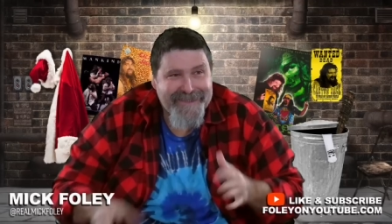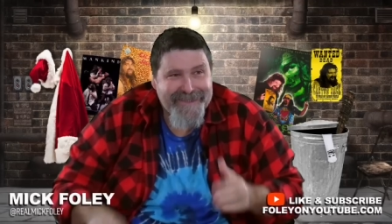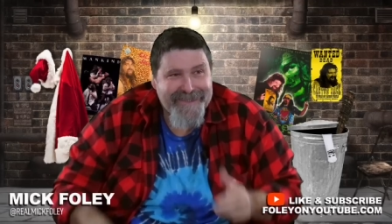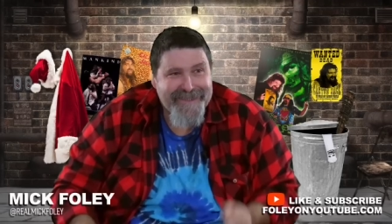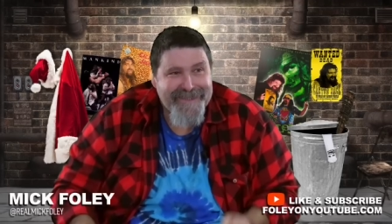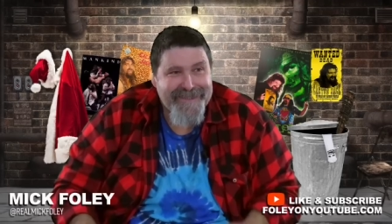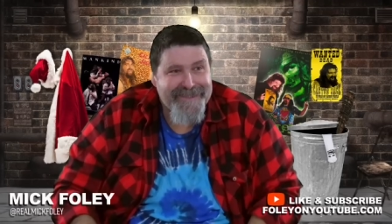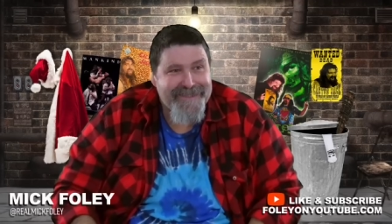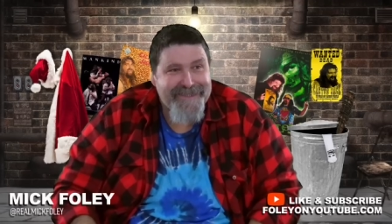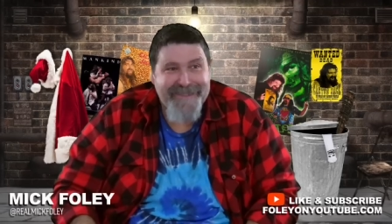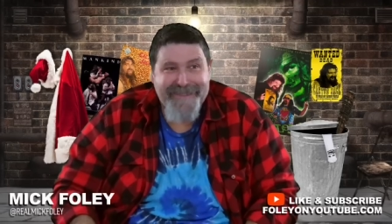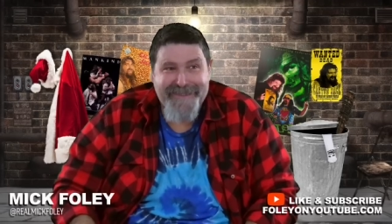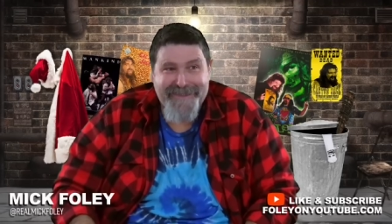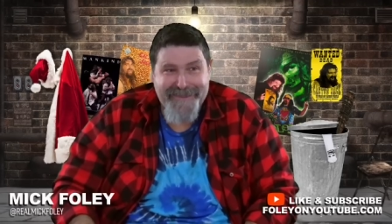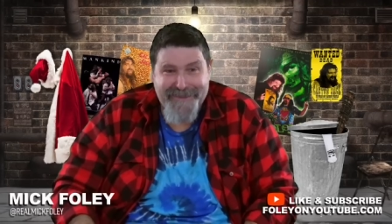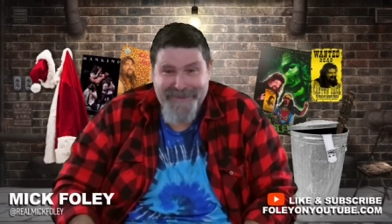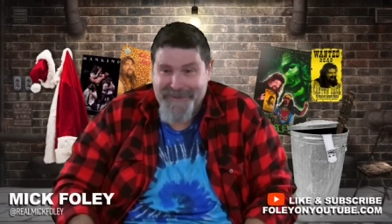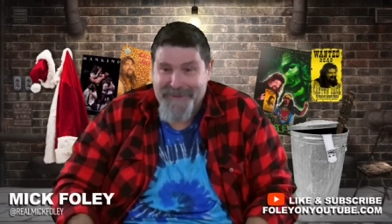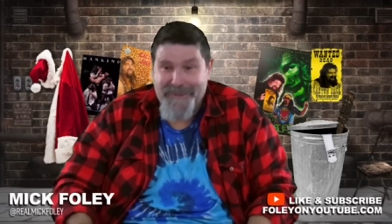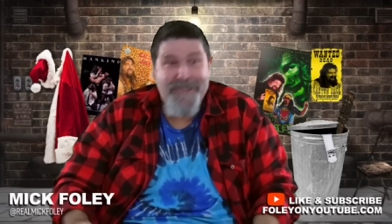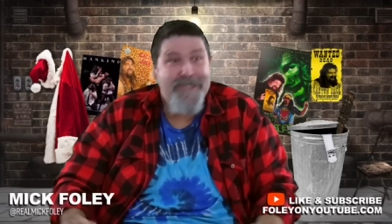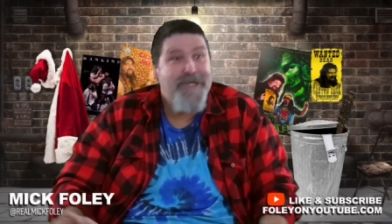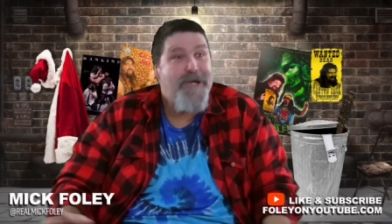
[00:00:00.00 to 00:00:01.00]
and he
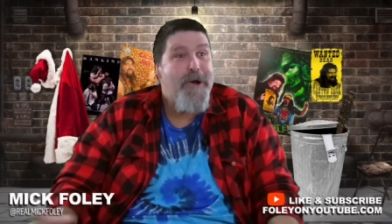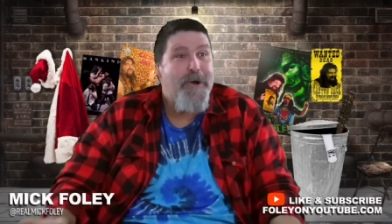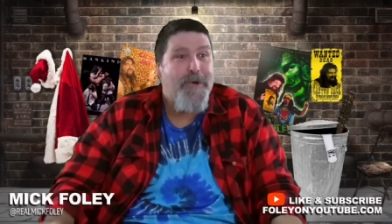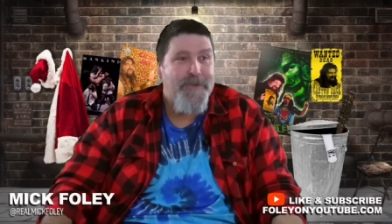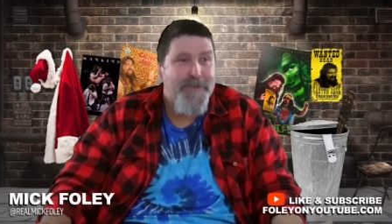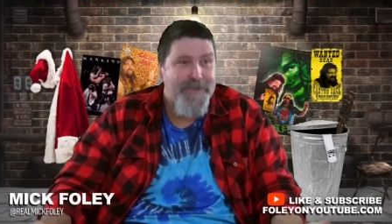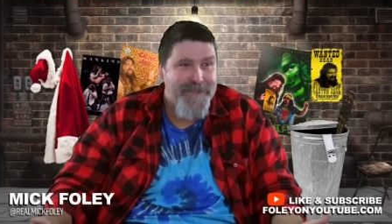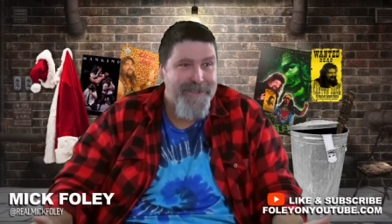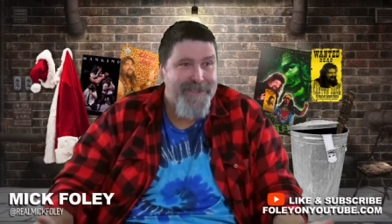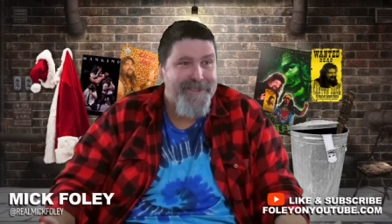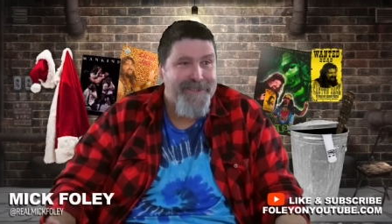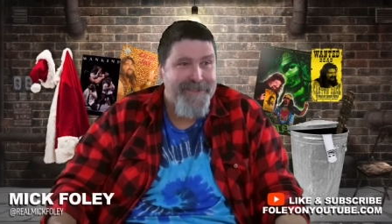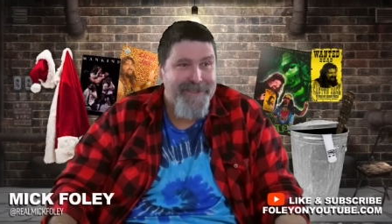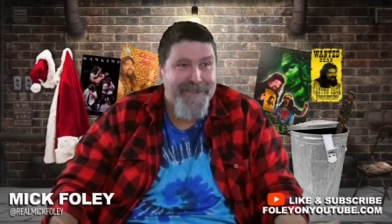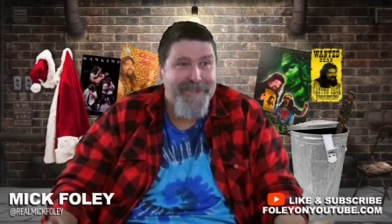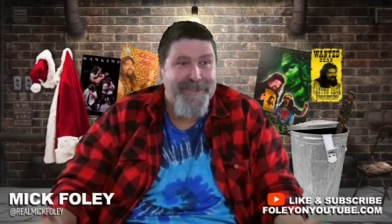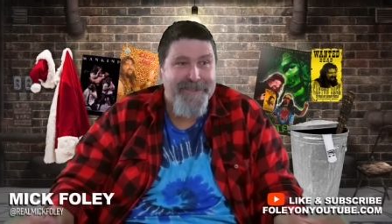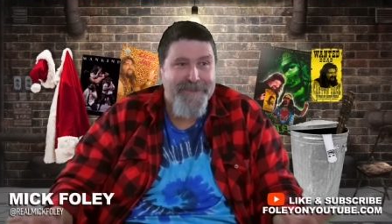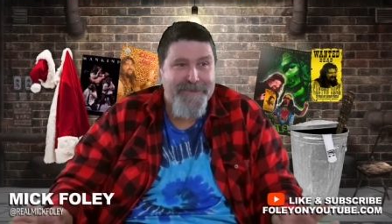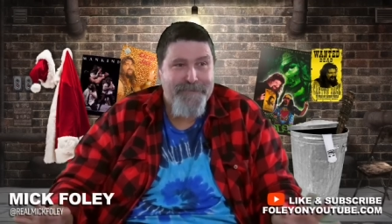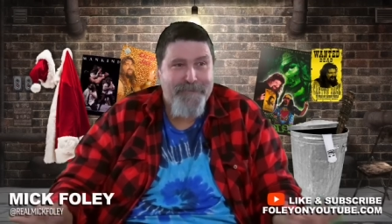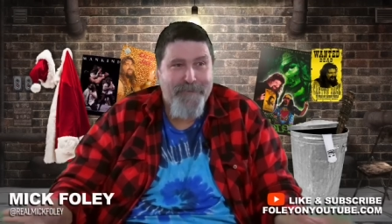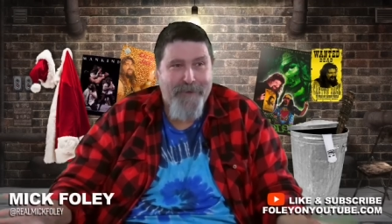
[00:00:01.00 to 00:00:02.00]
just knows he, you know,
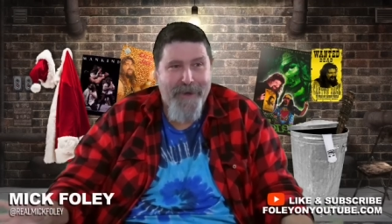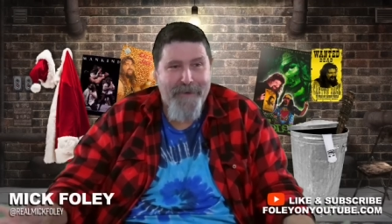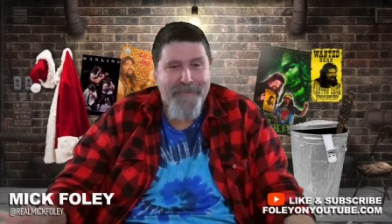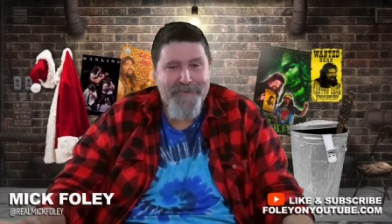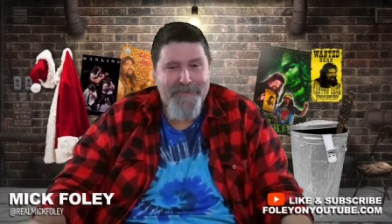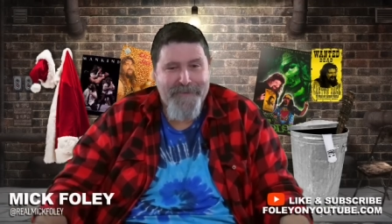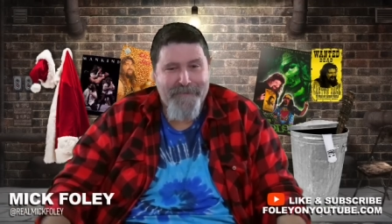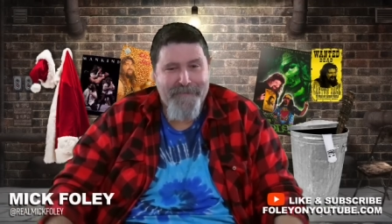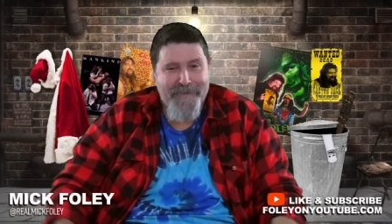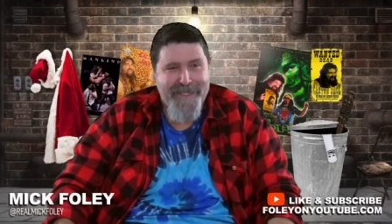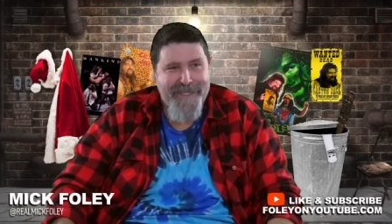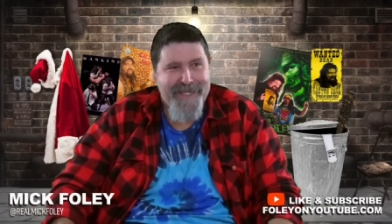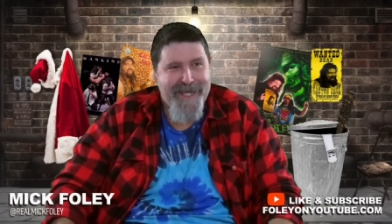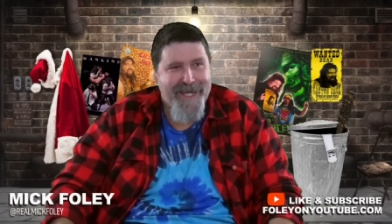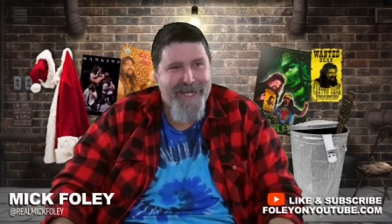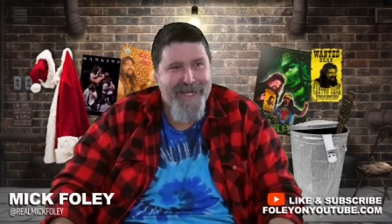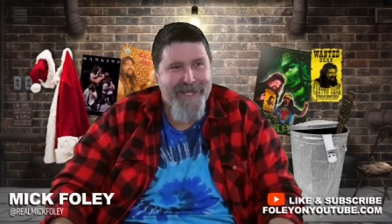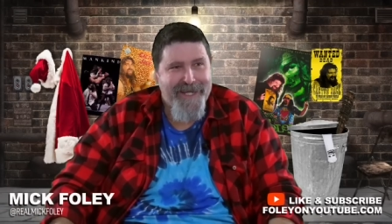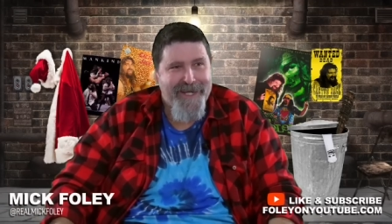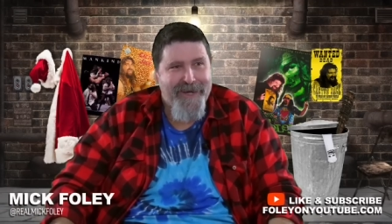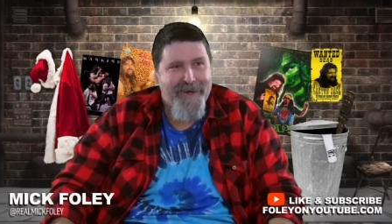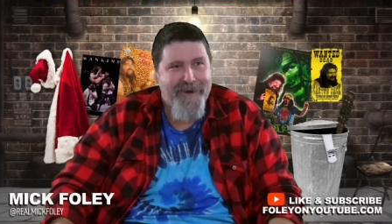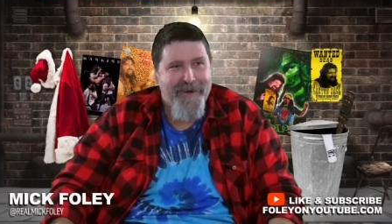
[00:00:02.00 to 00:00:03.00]
his problem's going to be
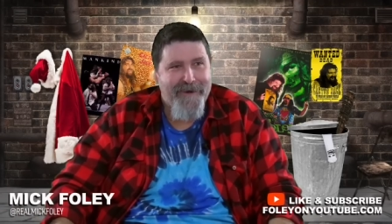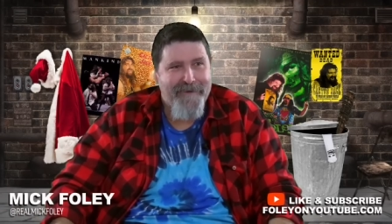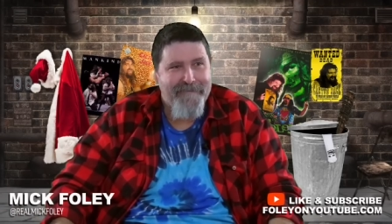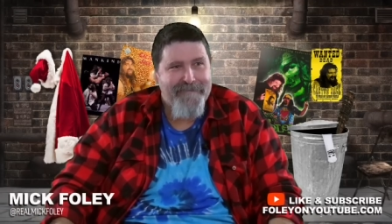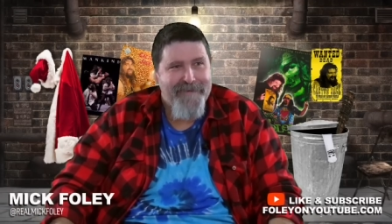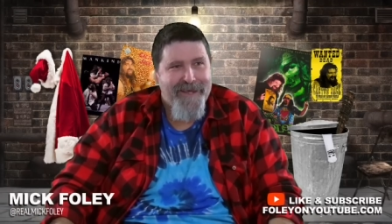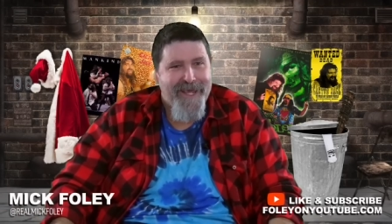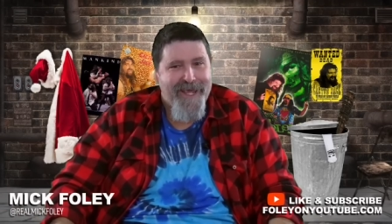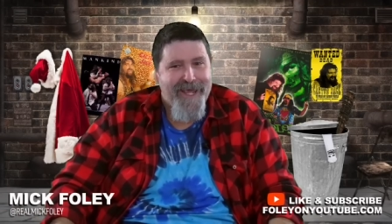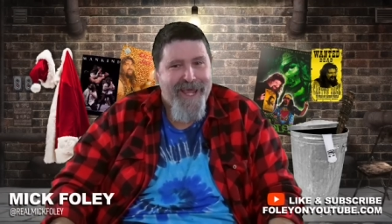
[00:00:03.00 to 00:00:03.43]
taken care of.